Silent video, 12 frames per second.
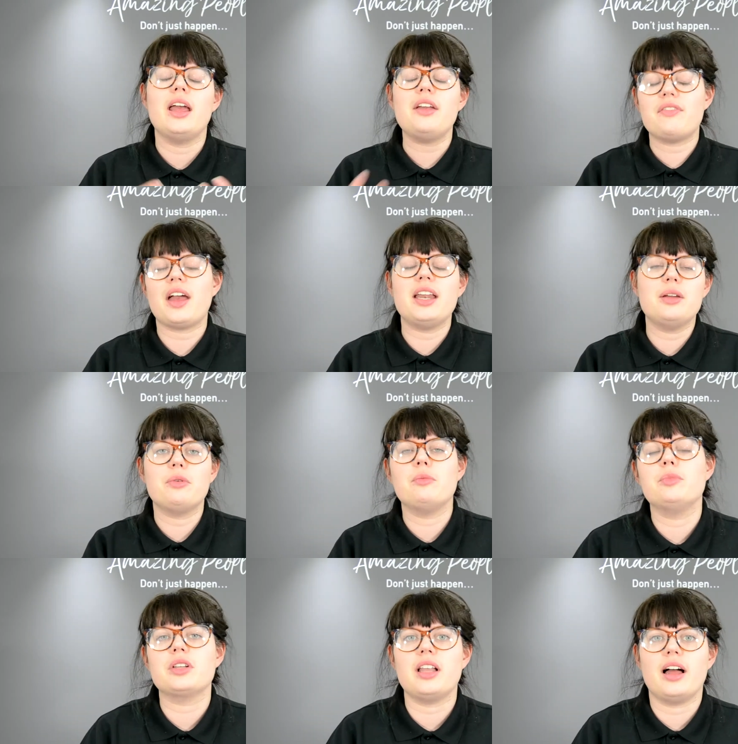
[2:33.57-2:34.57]
if
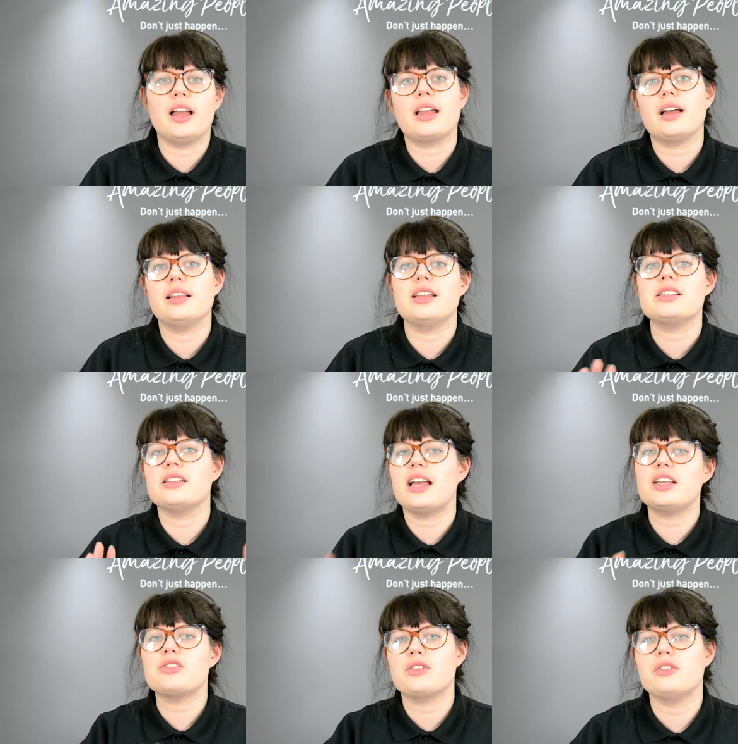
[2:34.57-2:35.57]
anyone would like a little
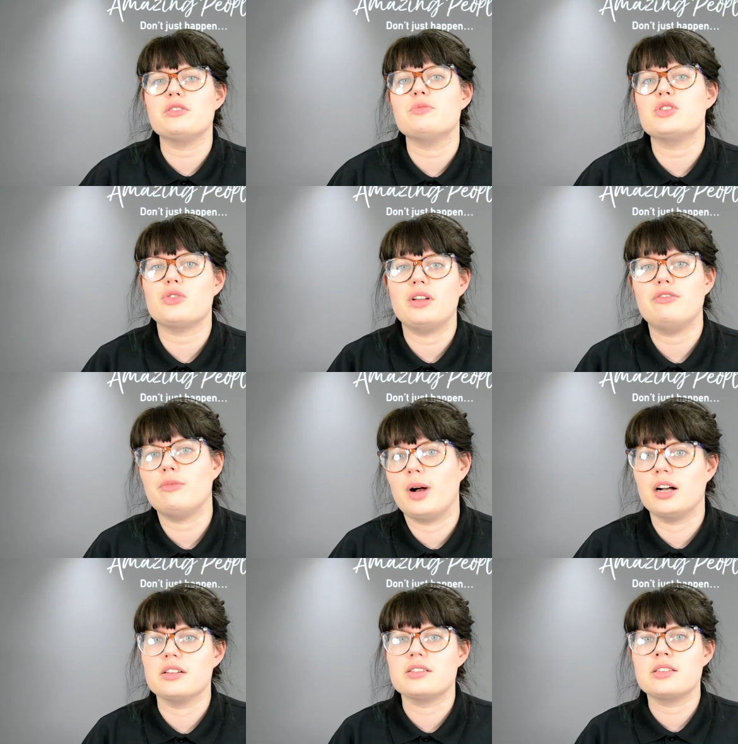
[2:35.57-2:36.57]
extra Christmas treat from
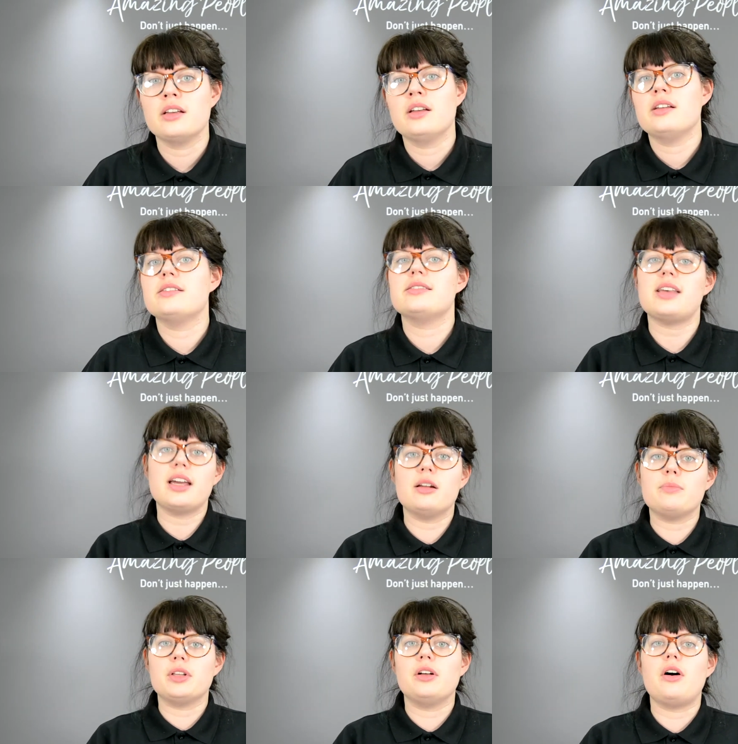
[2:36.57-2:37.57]
us, sign
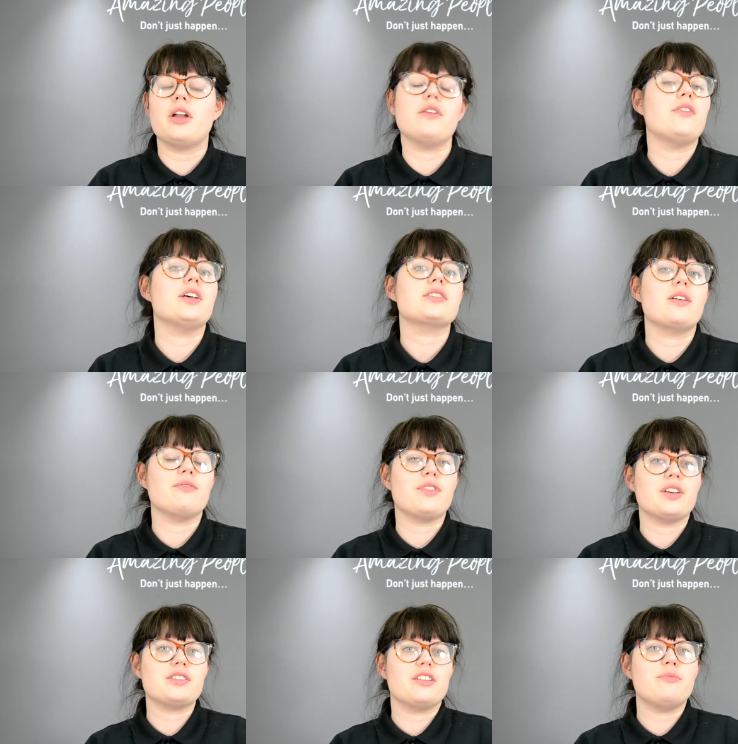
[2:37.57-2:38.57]
up below on a first come
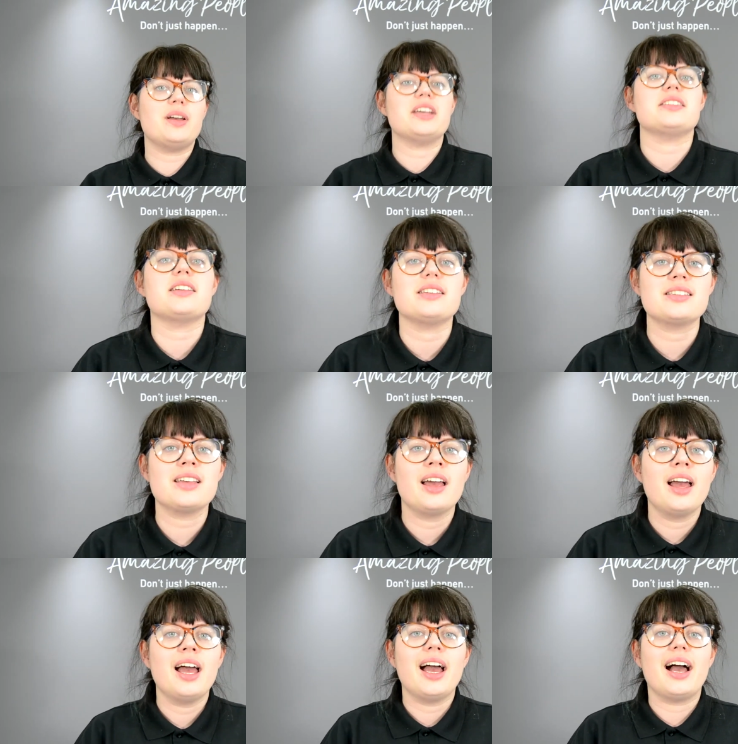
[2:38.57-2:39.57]
first served basis.
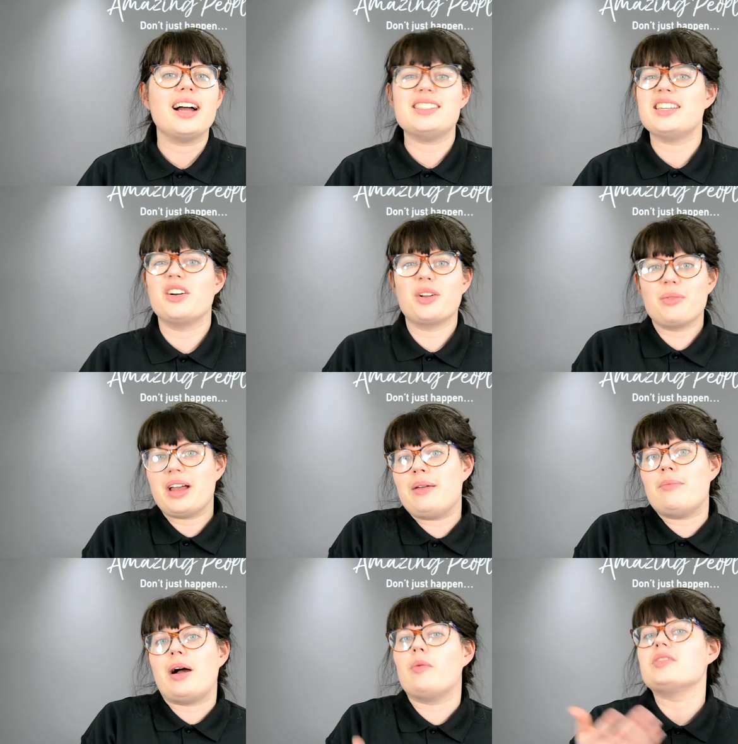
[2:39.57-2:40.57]
I did it on a
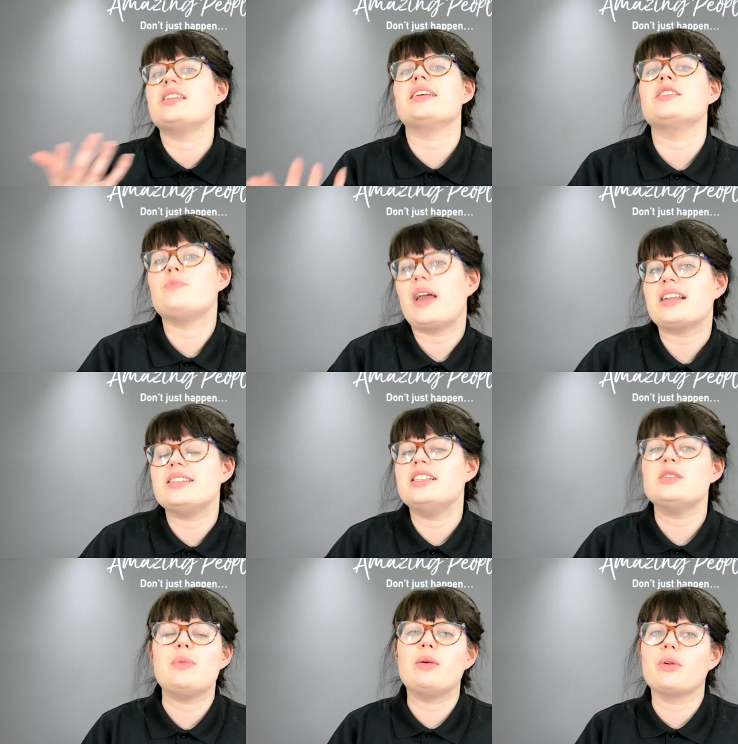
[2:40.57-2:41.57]
whim, I wasn't
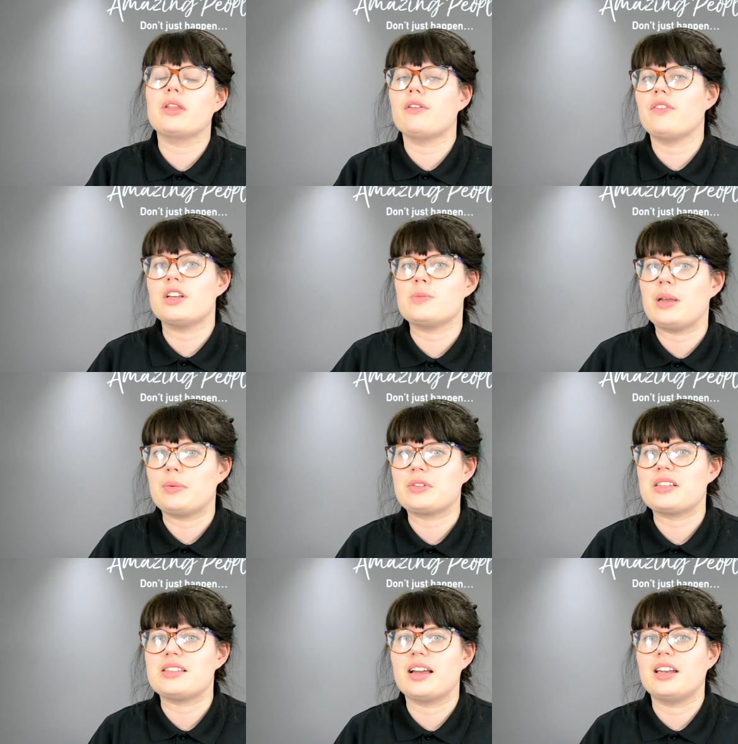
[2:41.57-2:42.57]
expecting to be one of the first people
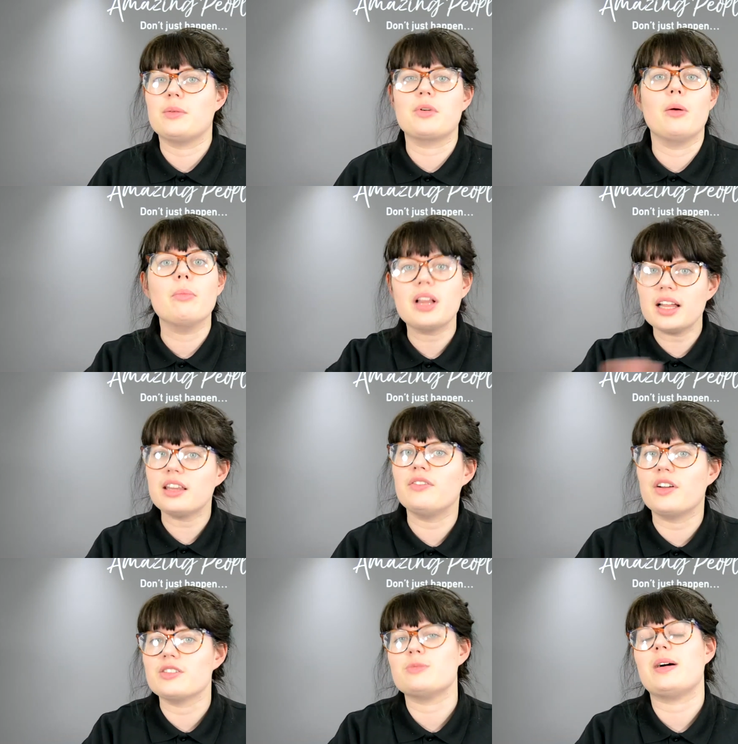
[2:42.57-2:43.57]
to sign up, completely
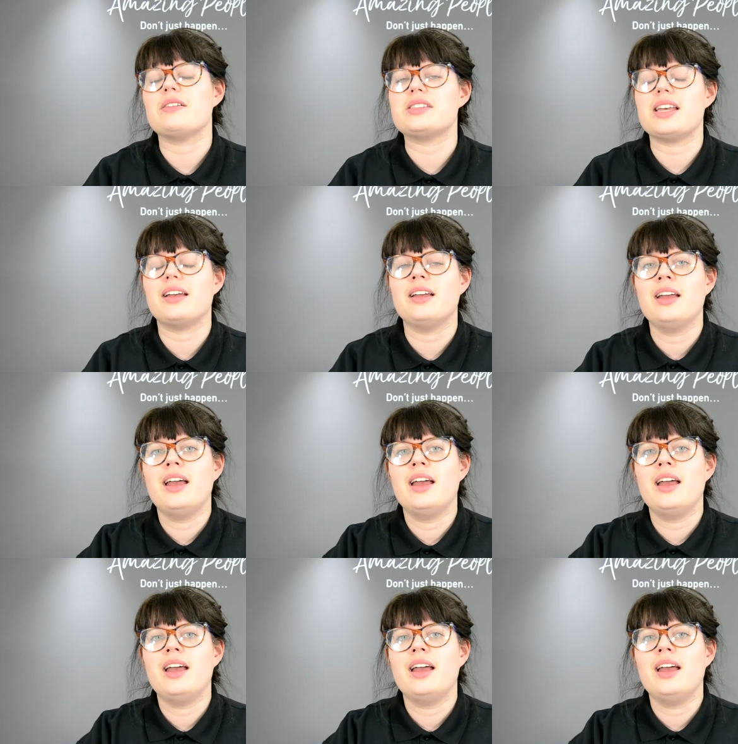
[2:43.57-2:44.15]
forgot about it.